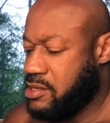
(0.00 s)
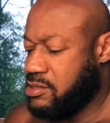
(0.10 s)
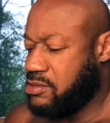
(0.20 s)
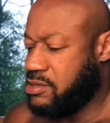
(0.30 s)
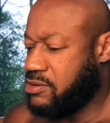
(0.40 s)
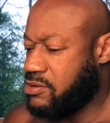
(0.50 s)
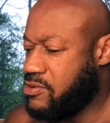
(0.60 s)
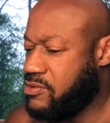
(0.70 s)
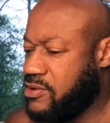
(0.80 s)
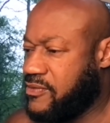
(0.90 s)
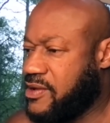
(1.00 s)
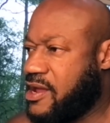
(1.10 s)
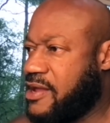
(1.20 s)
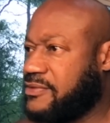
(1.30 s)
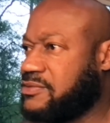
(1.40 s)
You know, go on over,
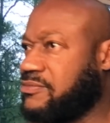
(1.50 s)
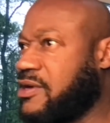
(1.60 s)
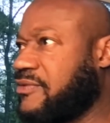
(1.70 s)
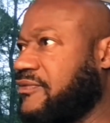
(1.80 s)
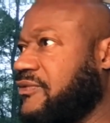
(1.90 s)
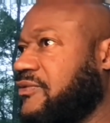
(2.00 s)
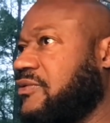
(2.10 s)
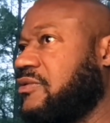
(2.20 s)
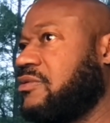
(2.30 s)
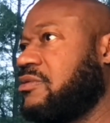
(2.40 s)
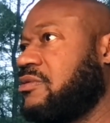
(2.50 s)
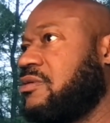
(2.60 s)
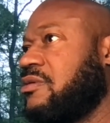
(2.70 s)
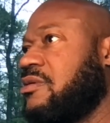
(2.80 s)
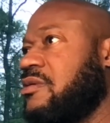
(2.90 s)
y'all have some breakfast.
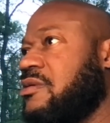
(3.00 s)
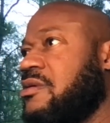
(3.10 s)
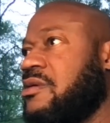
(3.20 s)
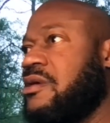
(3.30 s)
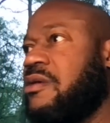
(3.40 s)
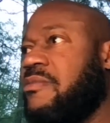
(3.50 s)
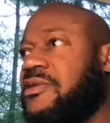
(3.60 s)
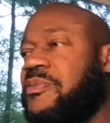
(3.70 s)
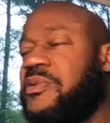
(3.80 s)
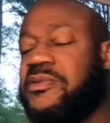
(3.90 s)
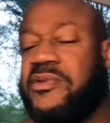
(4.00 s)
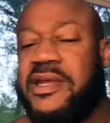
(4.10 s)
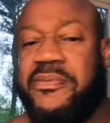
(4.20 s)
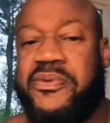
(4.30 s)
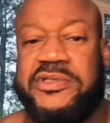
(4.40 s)
I'm about to put them on
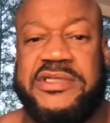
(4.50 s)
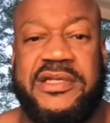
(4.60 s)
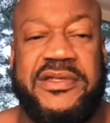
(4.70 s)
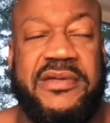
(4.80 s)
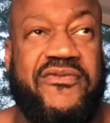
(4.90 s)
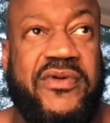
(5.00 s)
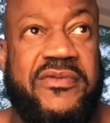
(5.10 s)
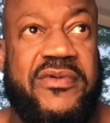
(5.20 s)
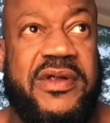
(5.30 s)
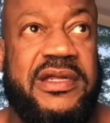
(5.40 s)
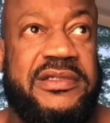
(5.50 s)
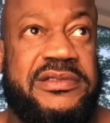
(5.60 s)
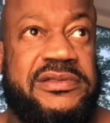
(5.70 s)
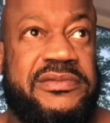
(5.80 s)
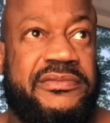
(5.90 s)
that porch out there before it
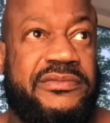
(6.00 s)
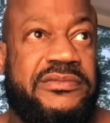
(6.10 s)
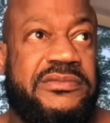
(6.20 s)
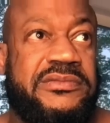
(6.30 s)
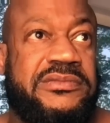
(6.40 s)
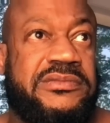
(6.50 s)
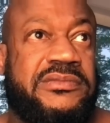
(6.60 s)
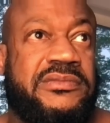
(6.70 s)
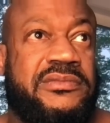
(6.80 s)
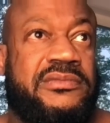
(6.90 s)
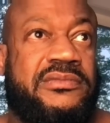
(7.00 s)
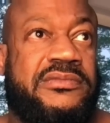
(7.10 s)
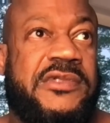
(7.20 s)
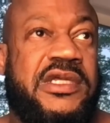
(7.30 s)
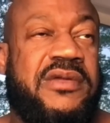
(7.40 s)
rains.
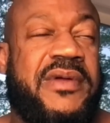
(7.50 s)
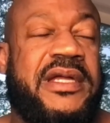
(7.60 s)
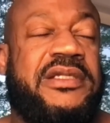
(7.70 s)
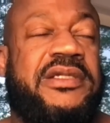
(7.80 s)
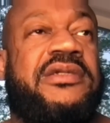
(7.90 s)
Anyway.